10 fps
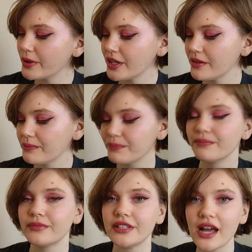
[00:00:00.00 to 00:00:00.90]
going,
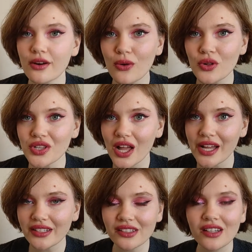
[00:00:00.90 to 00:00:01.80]
not a whole
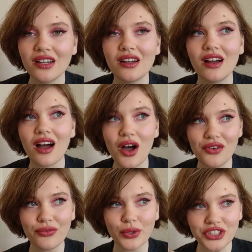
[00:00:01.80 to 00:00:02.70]
lot.
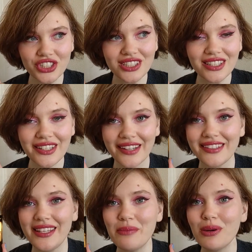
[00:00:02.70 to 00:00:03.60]
Unfortunately,
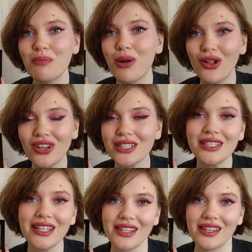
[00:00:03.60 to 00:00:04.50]
I keep
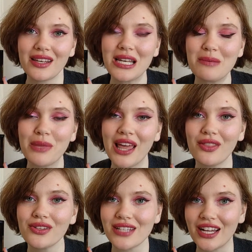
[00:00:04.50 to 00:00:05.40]
pulling in
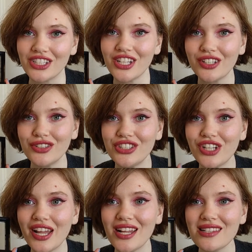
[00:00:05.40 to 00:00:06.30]
pan those eyeshadow
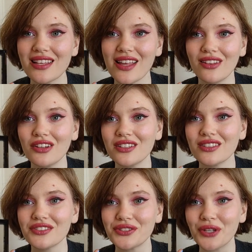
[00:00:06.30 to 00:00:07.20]
shades that look
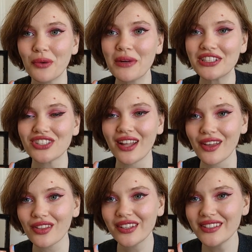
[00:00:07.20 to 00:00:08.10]
so much
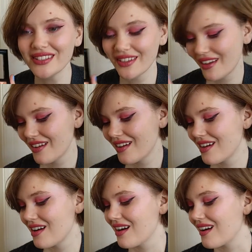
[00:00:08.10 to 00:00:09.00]
like this.
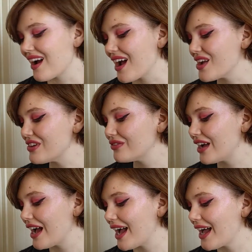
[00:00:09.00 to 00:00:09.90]
I've
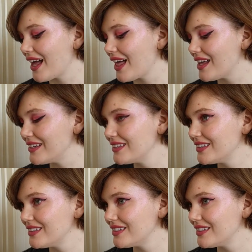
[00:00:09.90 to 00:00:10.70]
had